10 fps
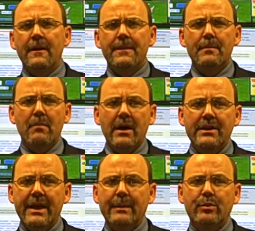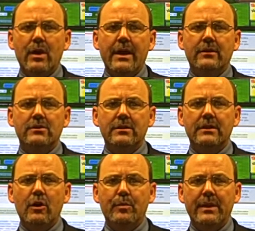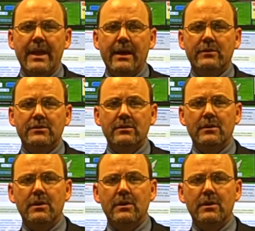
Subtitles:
the Monday prior to the open house.